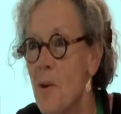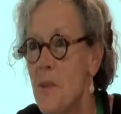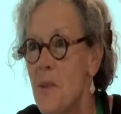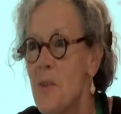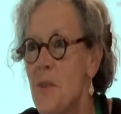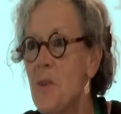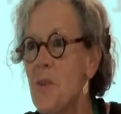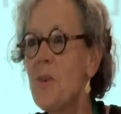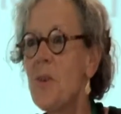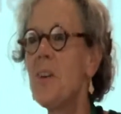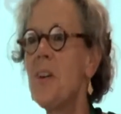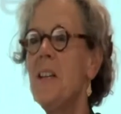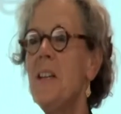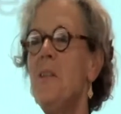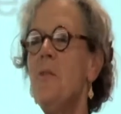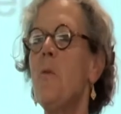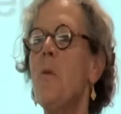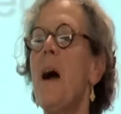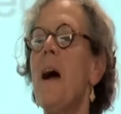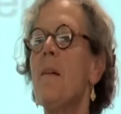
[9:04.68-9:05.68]
the circle
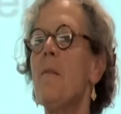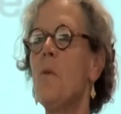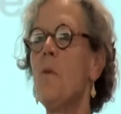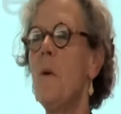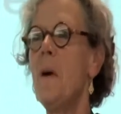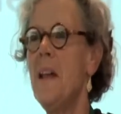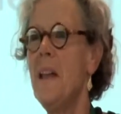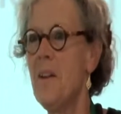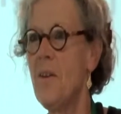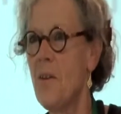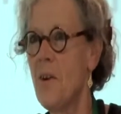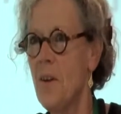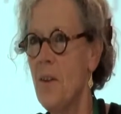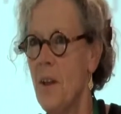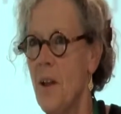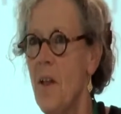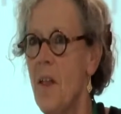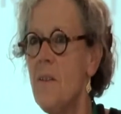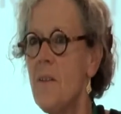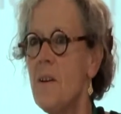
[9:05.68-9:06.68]
in one way or
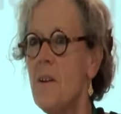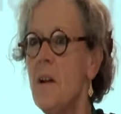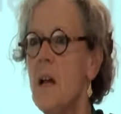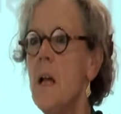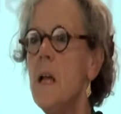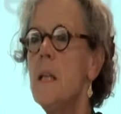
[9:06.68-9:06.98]
another,